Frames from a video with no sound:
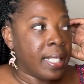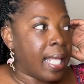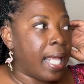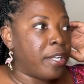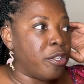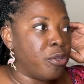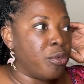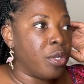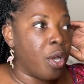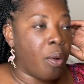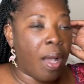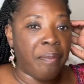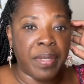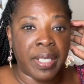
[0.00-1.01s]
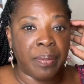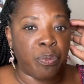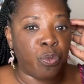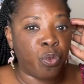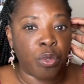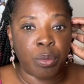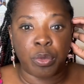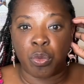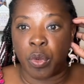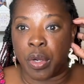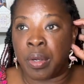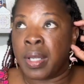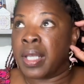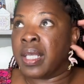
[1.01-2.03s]
I do know I've been in rooms
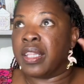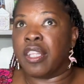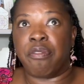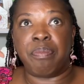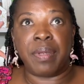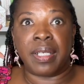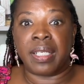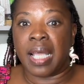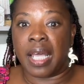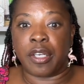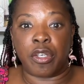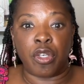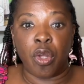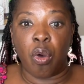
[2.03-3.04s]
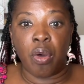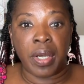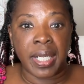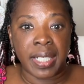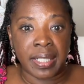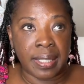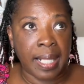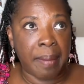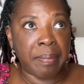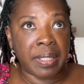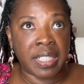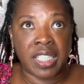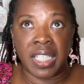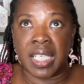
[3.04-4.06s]
where there have been a lot of noise, like
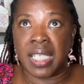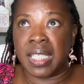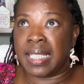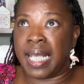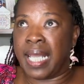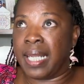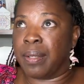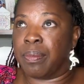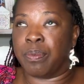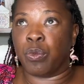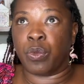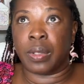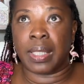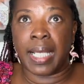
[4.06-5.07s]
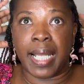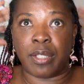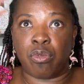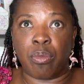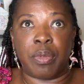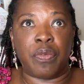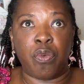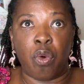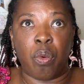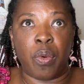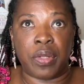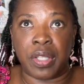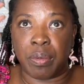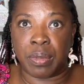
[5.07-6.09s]
machines. I had a classroom before
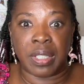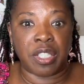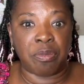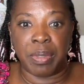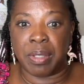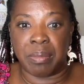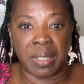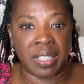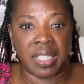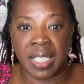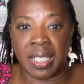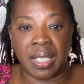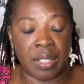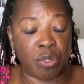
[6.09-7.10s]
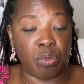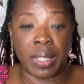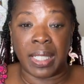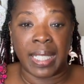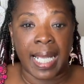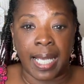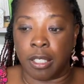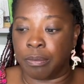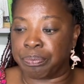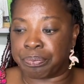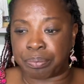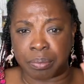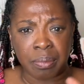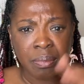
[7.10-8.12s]
where there was this big machine that's really loud,
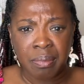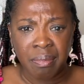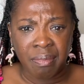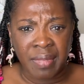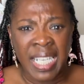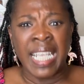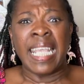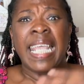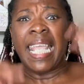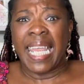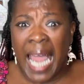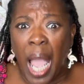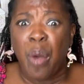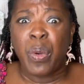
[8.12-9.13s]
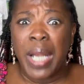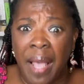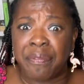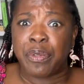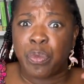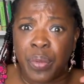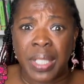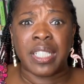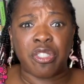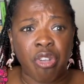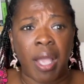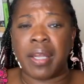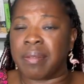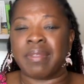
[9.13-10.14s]
and I would have to really
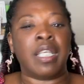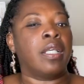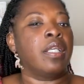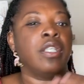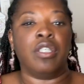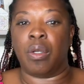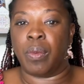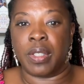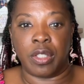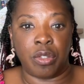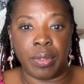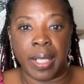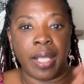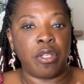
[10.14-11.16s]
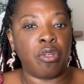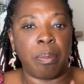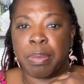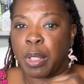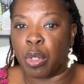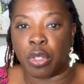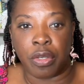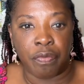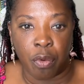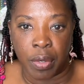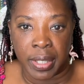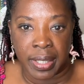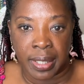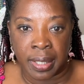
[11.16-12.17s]
try to. You don't want to do that. You'll blow your
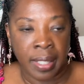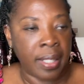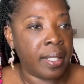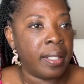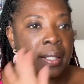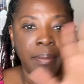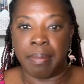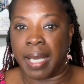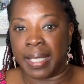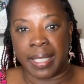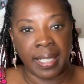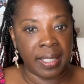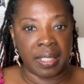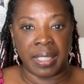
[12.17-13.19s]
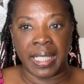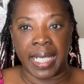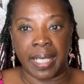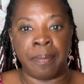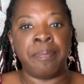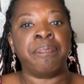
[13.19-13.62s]
voice by the end of the day.